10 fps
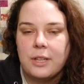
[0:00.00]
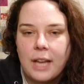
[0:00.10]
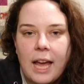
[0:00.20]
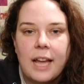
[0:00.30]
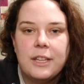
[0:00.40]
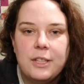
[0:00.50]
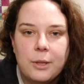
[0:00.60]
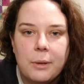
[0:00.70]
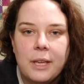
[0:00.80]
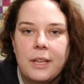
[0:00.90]
can add to
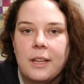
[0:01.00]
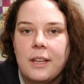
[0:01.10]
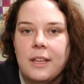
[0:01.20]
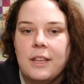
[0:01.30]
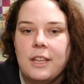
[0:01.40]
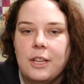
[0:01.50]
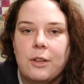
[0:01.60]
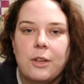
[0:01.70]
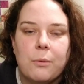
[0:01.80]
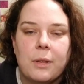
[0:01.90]
it. You know,
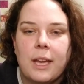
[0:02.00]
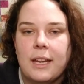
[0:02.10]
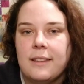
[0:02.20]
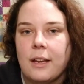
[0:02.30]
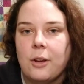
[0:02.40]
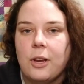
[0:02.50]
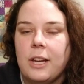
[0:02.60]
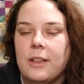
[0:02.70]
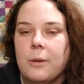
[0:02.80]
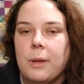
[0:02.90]
you can really kind of decorate
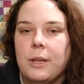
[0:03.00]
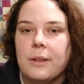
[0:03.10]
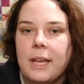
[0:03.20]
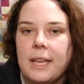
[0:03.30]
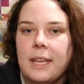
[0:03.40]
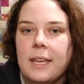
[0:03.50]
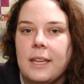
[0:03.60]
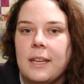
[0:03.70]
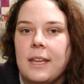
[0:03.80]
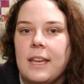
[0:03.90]
it the way you like
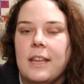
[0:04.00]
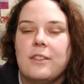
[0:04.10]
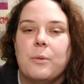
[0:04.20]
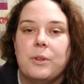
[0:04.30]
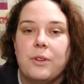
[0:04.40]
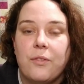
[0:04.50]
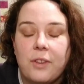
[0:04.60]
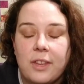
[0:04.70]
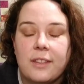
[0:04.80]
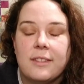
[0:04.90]
it. And so when you're
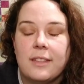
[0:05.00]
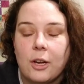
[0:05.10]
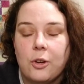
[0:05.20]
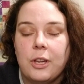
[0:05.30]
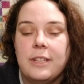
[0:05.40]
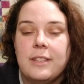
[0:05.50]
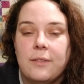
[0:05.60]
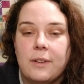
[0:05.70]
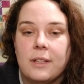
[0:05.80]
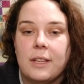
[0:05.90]
feeling stuck
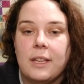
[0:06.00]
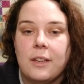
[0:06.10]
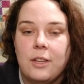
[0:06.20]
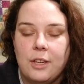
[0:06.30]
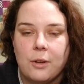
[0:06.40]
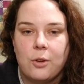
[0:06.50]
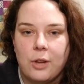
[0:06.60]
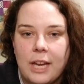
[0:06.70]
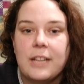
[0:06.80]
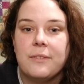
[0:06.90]
creatively, you know,
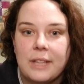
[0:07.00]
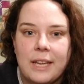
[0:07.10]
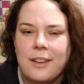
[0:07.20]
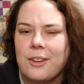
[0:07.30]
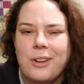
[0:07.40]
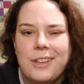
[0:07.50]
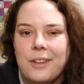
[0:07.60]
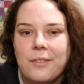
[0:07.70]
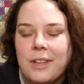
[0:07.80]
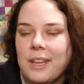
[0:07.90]
creatively,
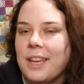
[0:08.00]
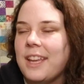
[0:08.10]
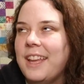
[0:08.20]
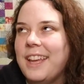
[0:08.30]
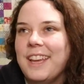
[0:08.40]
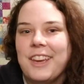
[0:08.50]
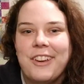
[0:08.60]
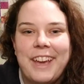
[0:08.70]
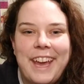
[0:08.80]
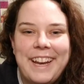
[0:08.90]
creatively,
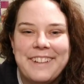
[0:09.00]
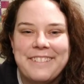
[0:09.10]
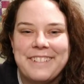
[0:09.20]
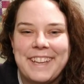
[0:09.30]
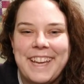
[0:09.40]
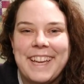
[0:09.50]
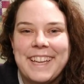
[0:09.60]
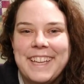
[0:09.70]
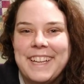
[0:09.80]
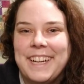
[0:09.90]
creatively,
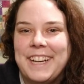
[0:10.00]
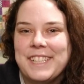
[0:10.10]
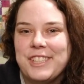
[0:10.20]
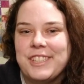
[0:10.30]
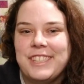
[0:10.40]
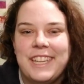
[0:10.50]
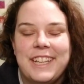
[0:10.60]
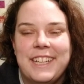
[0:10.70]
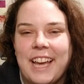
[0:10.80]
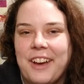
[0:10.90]
uh, just
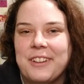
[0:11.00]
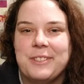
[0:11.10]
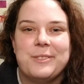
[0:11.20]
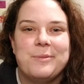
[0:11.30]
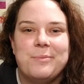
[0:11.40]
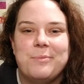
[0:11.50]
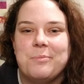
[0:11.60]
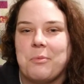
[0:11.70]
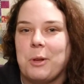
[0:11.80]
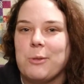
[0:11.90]
sitting down and
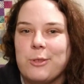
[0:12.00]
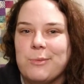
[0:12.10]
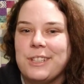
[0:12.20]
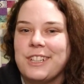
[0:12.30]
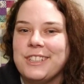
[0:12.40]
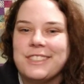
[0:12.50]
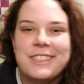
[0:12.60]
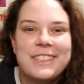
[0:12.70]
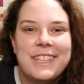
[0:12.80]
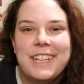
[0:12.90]
throwing some stickers
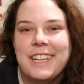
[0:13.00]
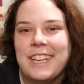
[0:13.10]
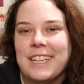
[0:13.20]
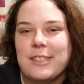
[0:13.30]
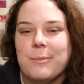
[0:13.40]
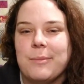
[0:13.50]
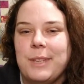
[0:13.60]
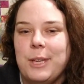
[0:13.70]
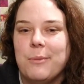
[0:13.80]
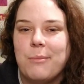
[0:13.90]
on there, getting some
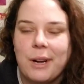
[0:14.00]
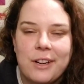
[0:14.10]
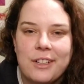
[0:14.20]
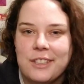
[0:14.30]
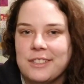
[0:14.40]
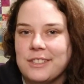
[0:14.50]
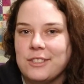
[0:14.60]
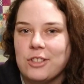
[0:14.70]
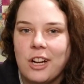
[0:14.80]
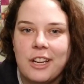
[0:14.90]
cute markers and
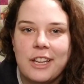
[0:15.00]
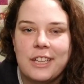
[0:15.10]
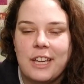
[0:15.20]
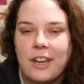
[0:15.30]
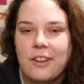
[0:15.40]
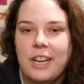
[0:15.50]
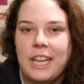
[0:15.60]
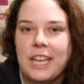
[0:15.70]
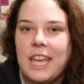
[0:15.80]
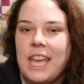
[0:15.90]
drawing and
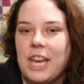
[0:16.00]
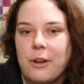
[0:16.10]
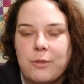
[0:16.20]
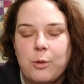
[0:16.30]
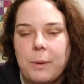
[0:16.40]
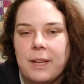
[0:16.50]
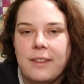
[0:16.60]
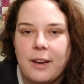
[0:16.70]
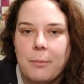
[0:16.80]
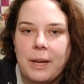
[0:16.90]
decorating. You don't have to spend a
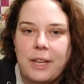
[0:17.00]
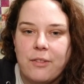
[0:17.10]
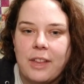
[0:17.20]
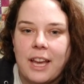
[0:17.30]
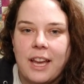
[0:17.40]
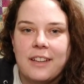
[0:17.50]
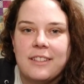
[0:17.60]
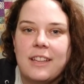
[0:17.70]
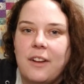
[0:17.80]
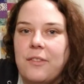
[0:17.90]
ton of money for that kind of
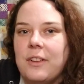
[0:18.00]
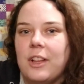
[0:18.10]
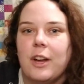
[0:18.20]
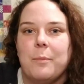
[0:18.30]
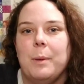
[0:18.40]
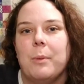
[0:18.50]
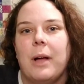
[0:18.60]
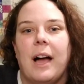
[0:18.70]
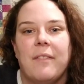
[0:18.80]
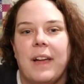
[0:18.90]
stuff. A lot of people
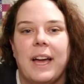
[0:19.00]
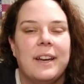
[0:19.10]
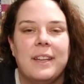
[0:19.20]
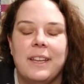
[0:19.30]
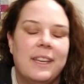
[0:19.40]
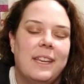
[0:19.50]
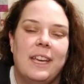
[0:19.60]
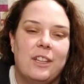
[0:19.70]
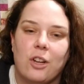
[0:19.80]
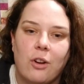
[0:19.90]
have that
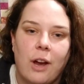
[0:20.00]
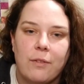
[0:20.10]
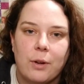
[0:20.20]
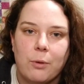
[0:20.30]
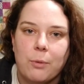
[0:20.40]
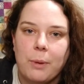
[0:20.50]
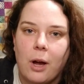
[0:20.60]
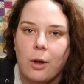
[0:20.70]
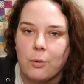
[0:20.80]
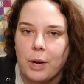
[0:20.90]
in their crafting room
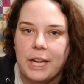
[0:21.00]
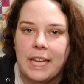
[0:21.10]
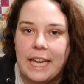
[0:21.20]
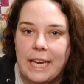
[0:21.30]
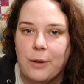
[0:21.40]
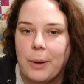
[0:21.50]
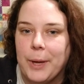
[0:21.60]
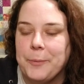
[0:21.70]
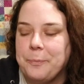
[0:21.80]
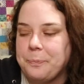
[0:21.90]
already anyway.